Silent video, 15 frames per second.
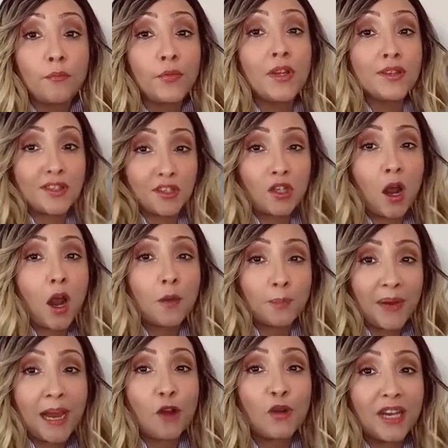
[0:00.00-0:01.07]
This is
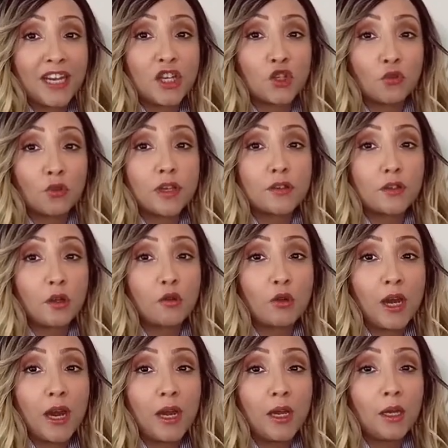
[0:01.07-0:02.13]
compound interest,
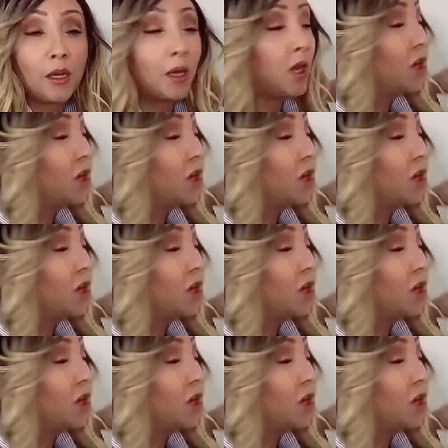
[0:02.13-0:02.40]
okay?